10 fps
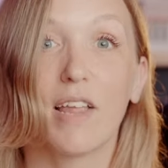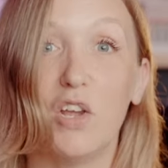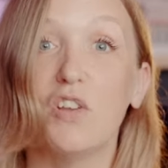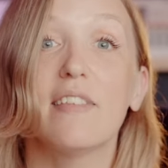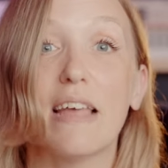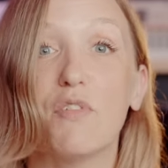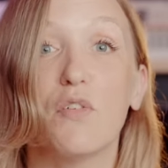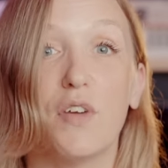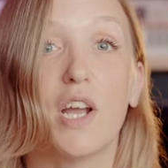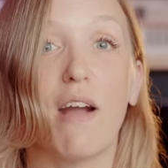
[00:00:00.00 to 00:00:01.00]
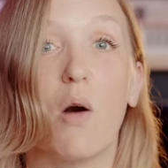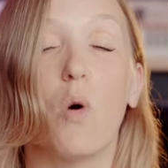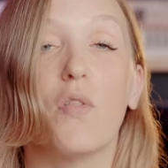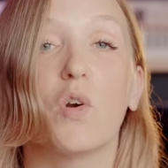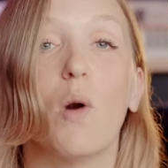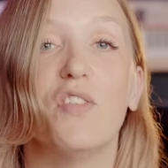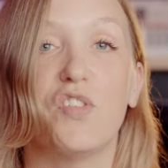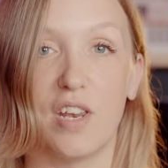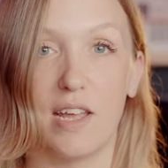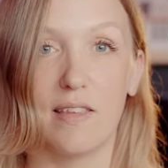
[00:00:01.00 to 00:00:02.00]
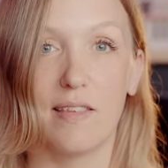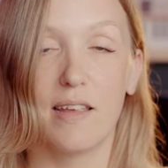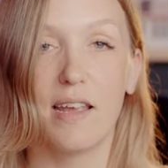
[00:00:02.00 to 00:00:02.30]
You just have to figure out what the question is,